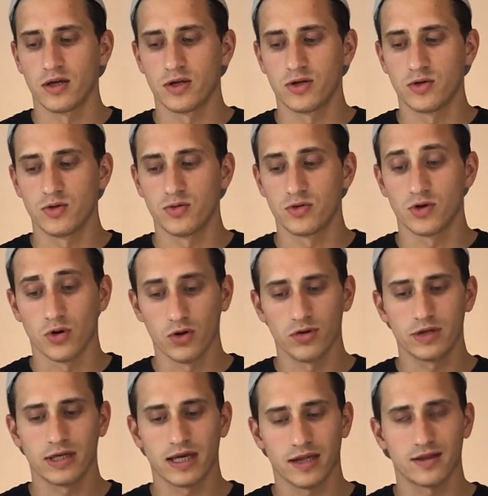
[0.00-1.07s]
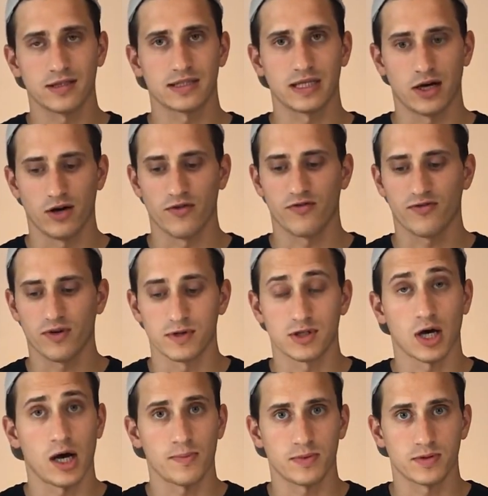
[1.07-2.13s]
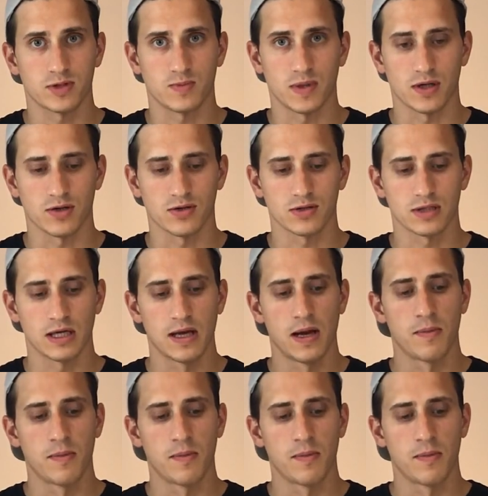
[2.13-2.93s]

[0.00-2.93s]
You don't only get the sound from the top speakers,